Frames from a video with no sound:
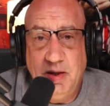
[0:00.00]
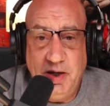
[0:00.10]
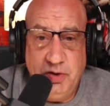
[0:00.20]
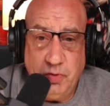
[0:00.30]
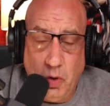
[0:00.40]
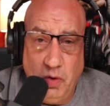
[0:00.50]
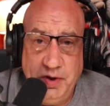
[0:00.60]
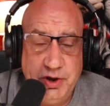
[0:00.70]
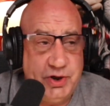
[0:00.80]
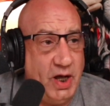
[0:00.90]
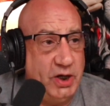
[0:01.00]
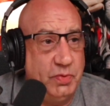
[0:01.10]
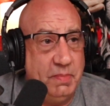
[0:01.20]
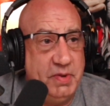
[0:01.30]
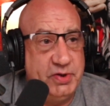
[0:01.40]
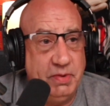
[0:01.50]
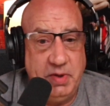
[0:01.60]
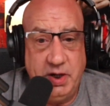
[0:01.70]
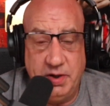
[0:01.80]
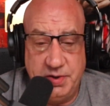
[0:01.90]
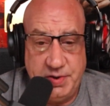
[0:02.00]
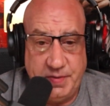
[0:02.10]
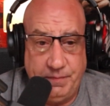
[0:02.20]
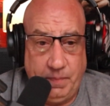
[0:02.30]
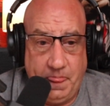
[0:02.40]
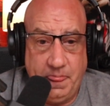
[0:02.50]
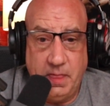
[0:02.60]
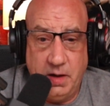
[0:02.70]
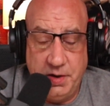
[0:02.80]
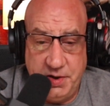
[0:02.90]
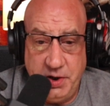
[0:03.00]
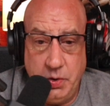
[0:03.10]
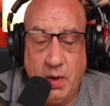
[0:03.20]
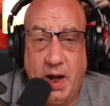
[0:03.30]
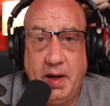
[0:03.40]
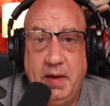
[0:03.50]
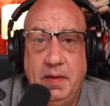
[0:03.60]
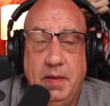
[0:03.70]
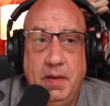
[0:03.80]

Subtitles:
He's only charged with misdemeanors, a DUI,